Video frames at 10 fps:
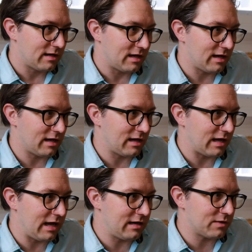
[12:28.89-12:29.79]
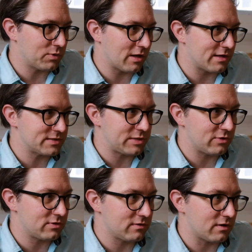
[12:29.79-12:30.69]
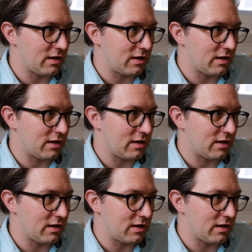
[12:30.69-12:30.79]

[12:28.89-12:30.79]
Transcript: And I will also be doing